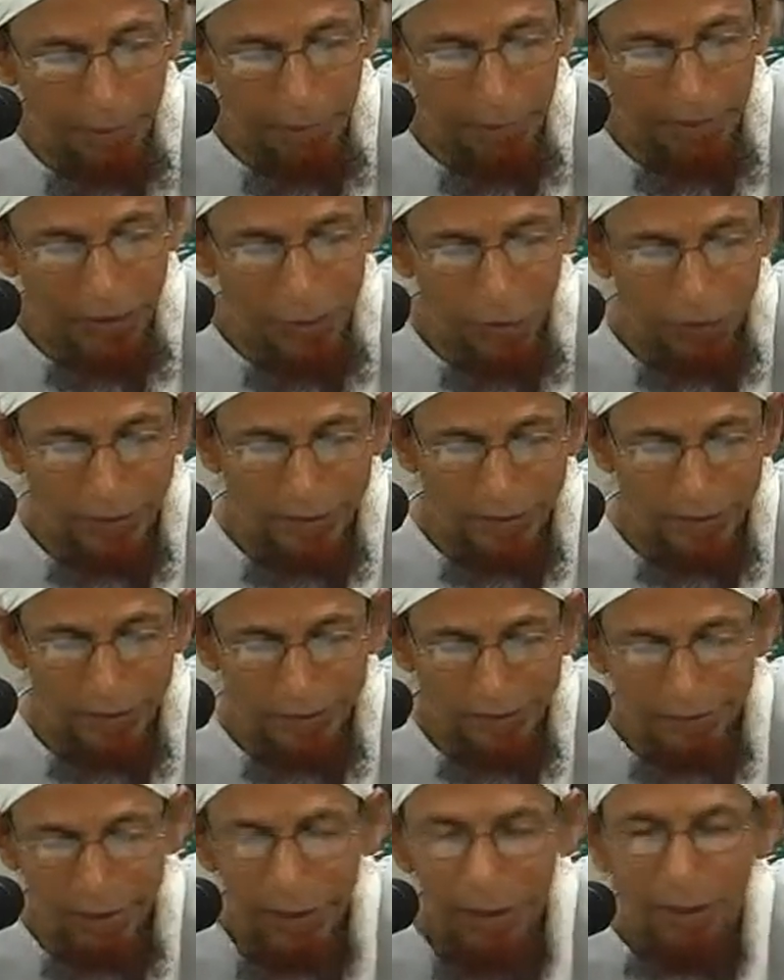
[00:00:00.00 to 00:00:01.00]
because it
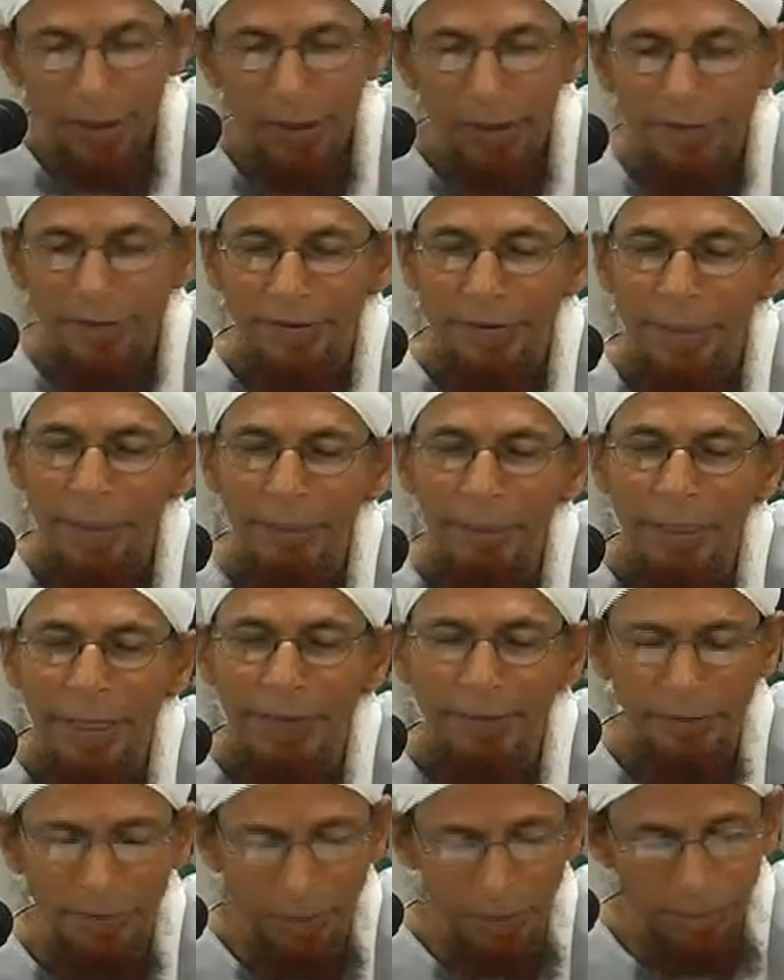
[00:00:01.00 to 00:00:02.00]
is Allah's
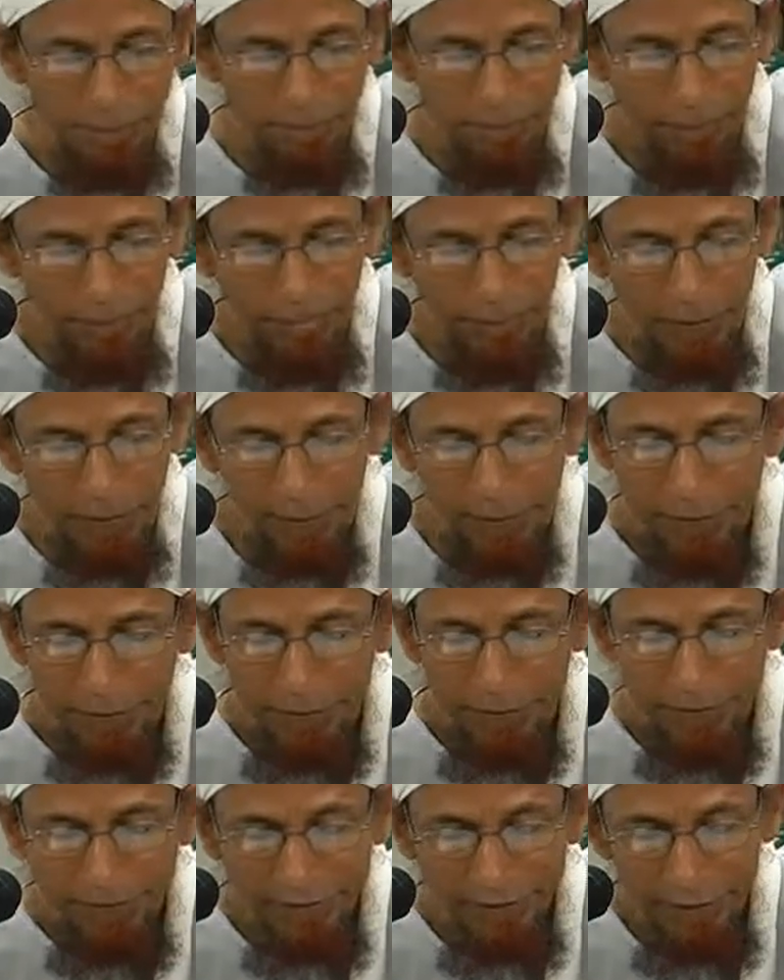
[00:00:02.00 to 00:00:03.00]
command,
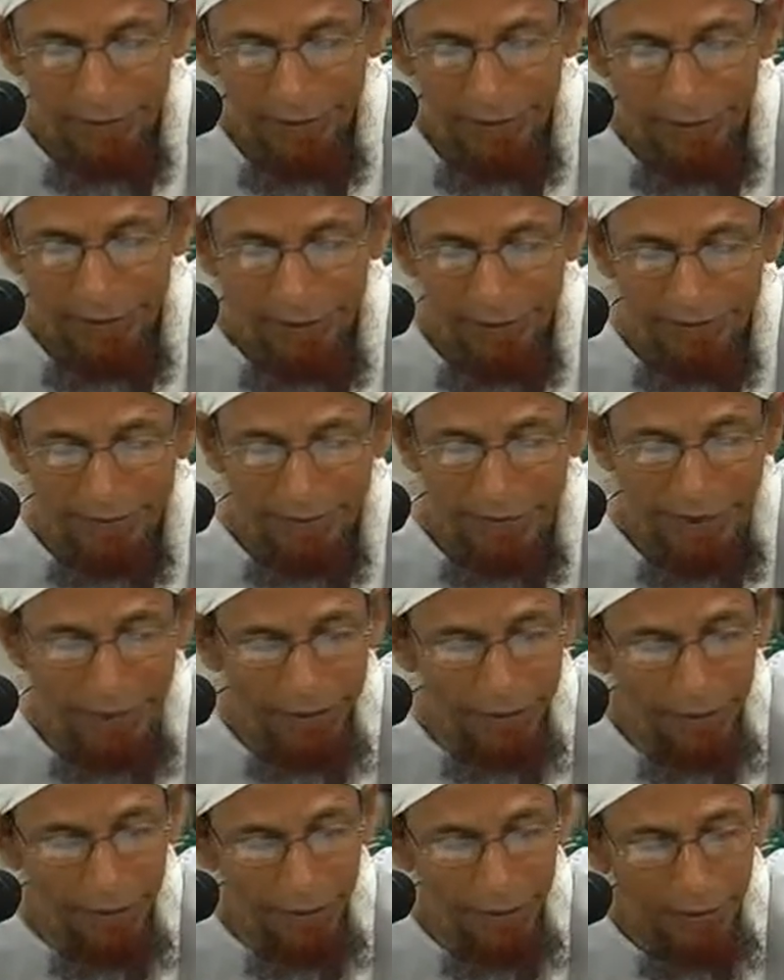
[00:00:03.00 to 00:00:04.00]
then this deed is
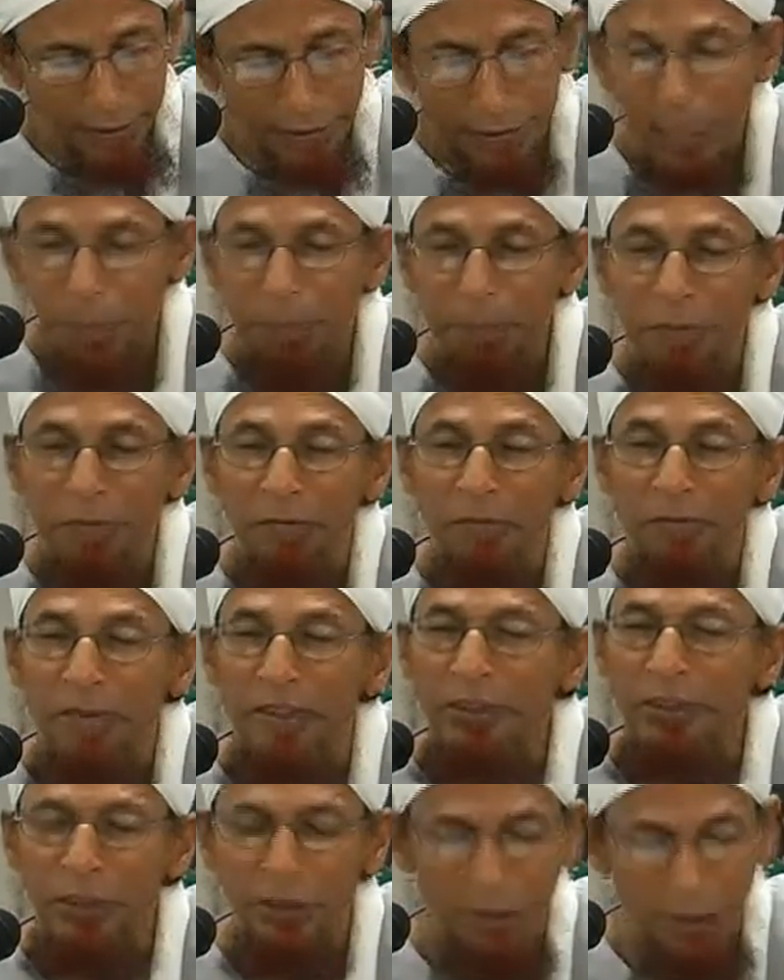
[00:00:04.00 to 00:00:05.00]
like keeping
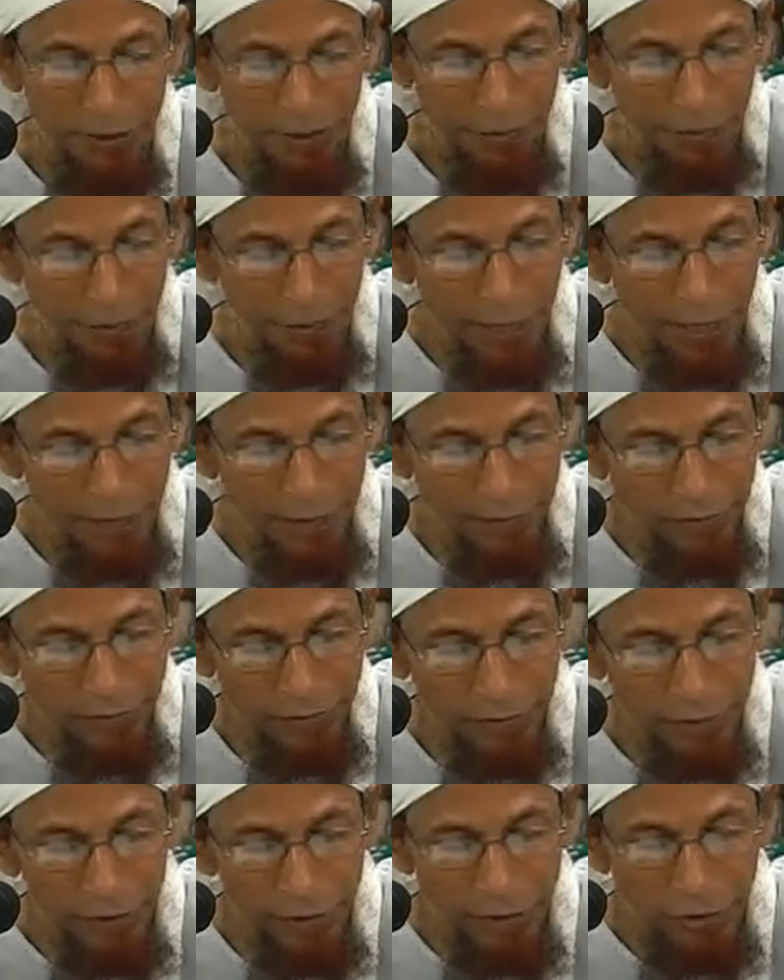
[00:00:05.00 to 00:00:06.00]
vigil in the
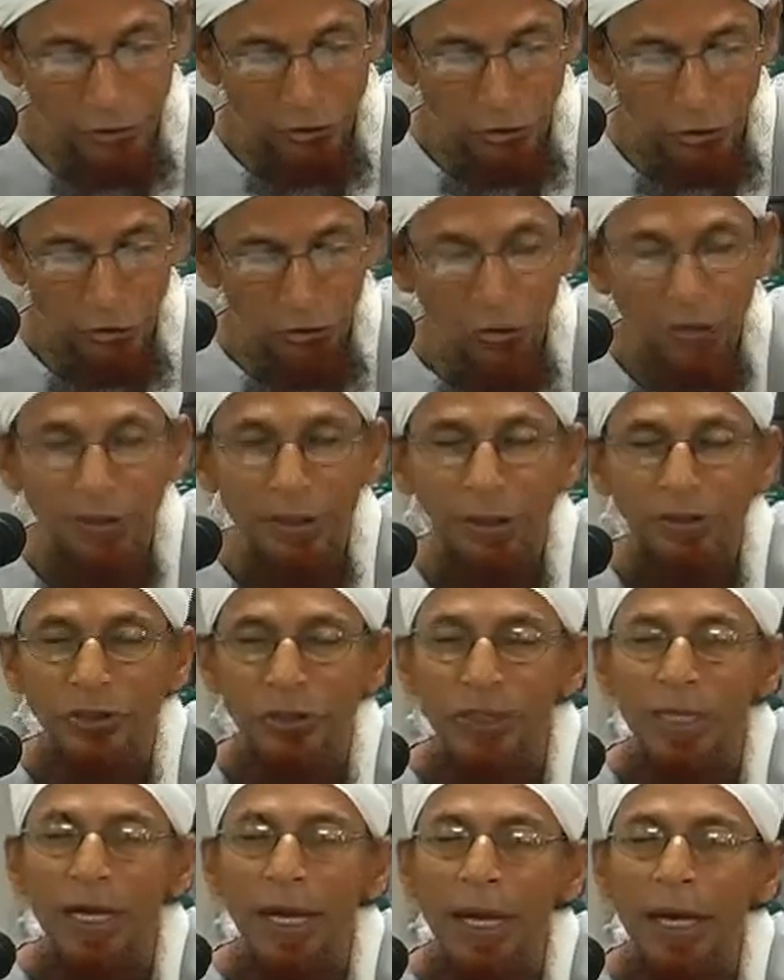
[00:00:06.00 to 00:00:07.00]
night during the
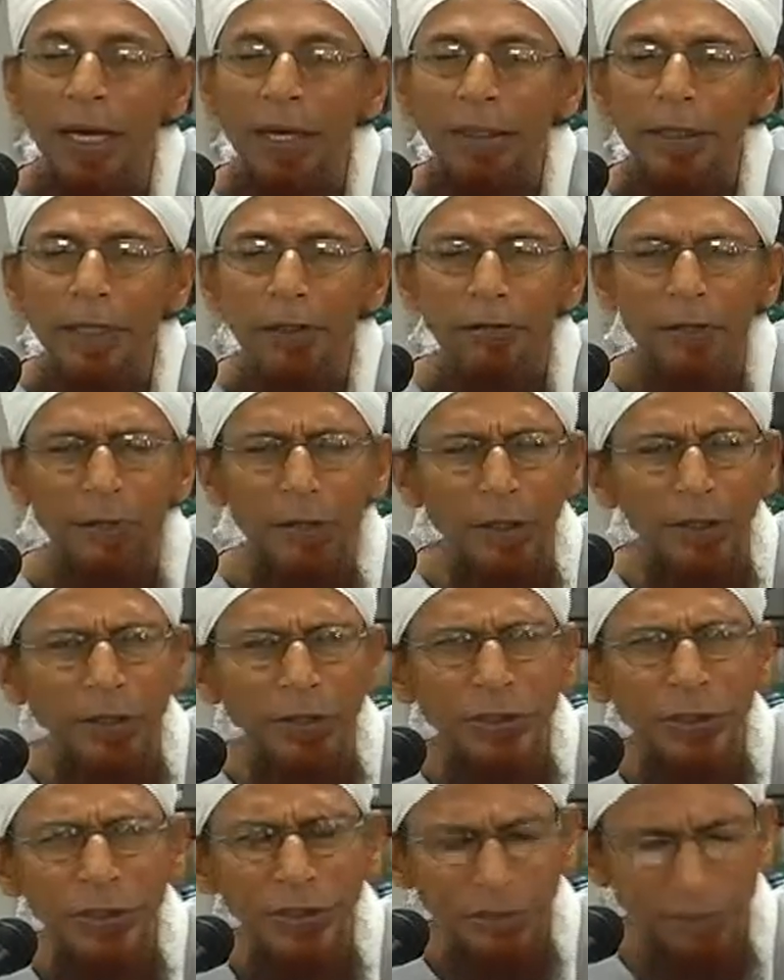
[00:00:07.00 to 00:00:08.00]
jihad at
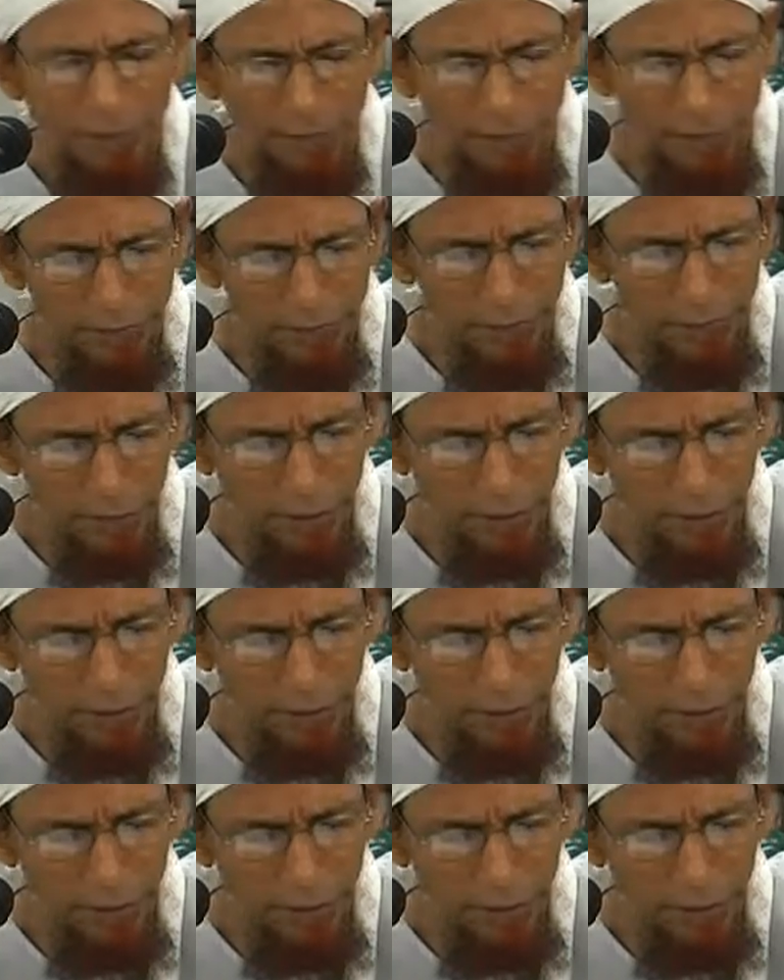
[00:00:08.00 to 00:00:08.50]
frontiers.